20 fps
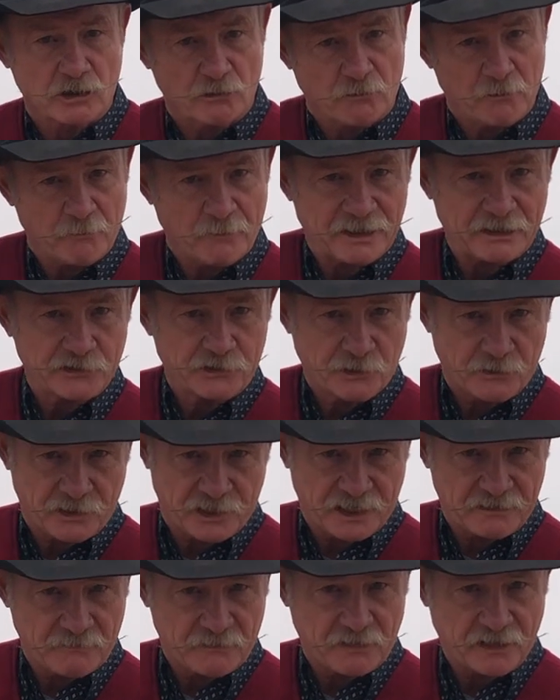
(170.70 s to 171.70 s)
so we make sure
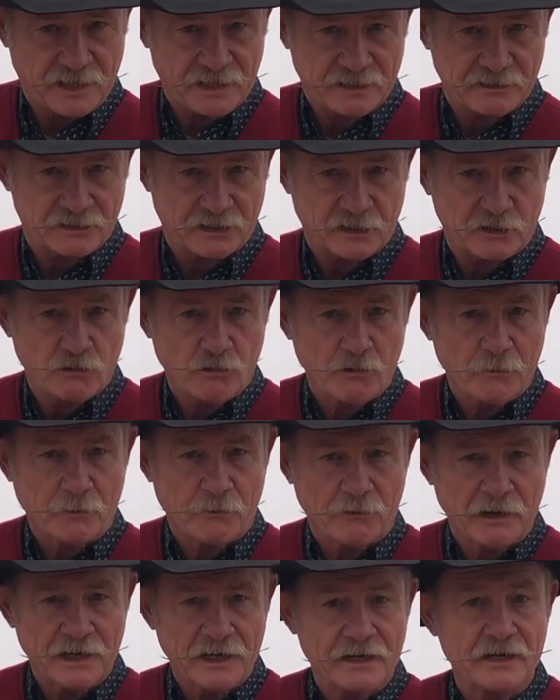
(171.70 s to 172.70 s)
that everything is
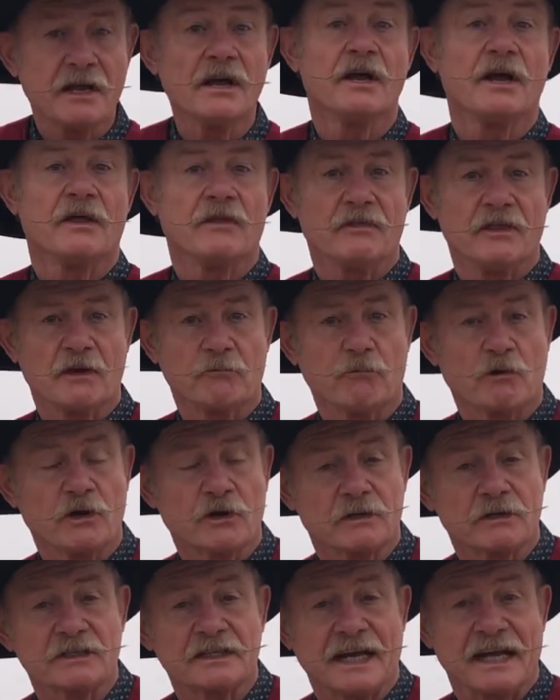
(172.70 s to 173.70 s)
incorporated. Then we're
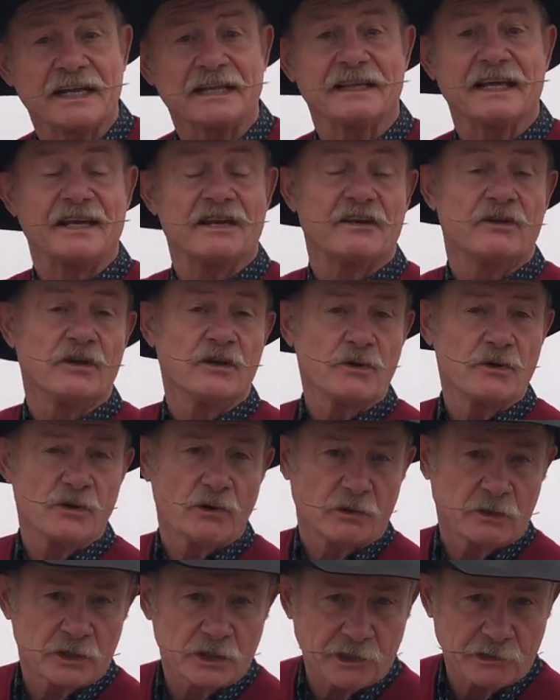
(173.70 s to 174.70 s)
gonna take that New
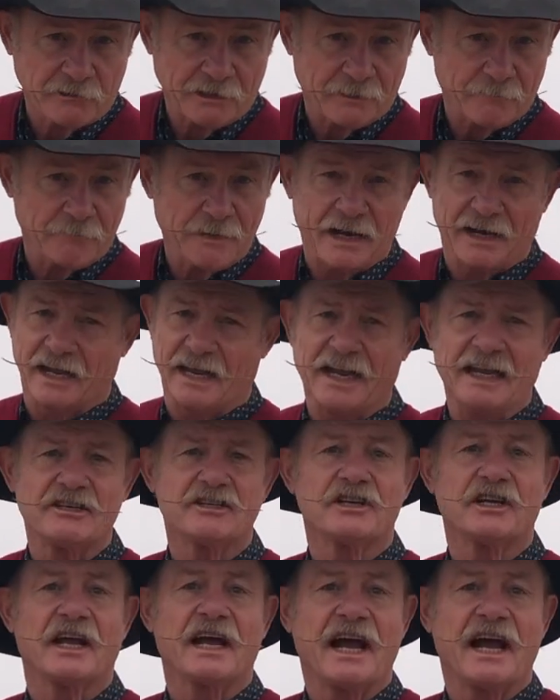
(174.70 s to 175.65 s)
York strip, about an inch and